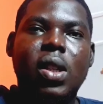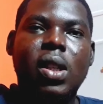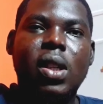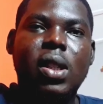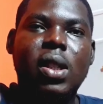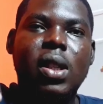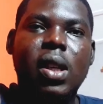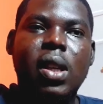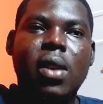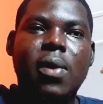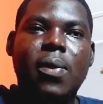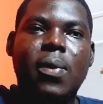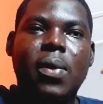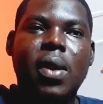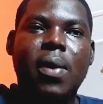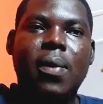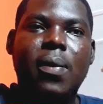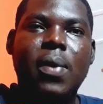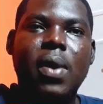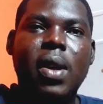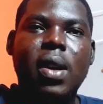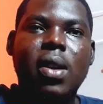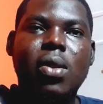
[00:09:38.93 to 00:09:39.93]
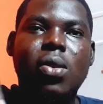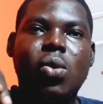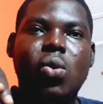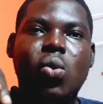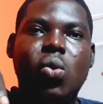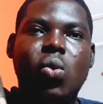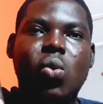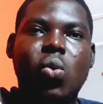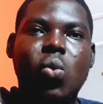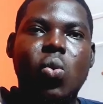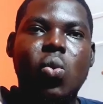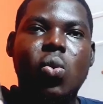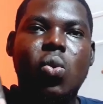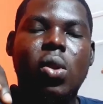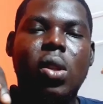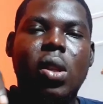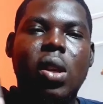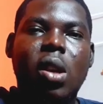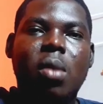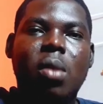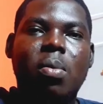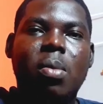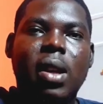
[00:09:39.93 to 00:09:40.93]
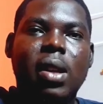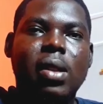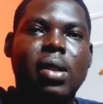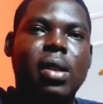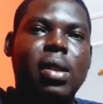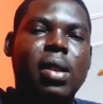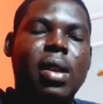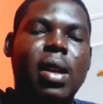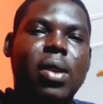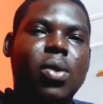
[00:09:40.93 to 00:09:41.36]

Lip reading: initially for the first 2 to 3 months.